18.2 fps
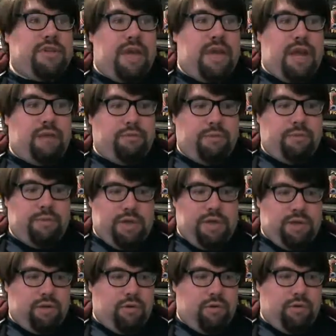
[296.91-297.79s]
And um, we'll
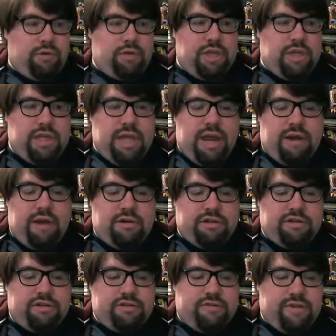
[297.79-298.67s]
be going to the
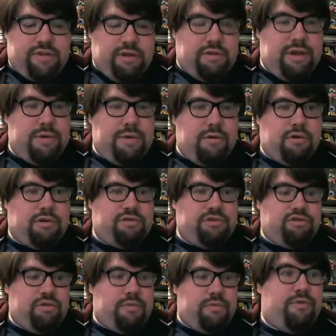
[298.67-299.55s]
Irish Video Game
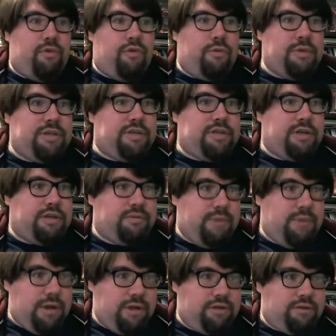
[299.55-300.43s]
Orchestra performance next
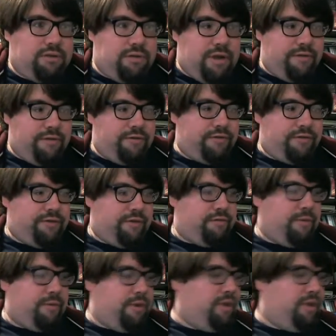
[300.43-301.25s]
week, so I'll have stuff about